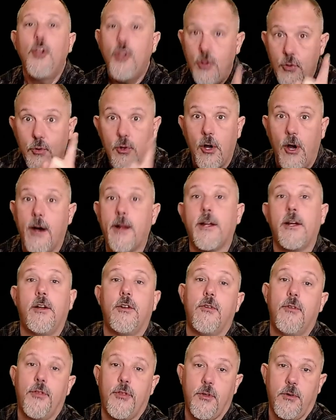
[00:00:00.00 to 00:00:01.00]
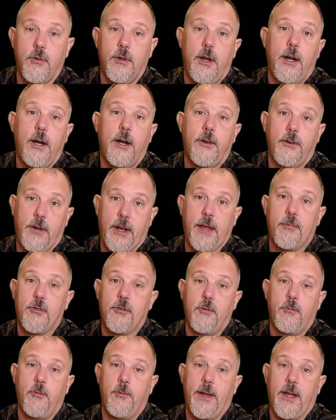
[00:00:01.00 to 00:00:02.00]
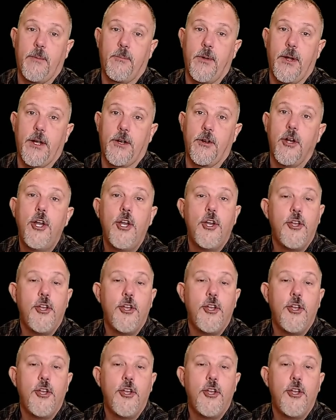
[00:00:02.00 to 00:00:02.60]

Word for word: you got a one hundred amp thermomag breaker.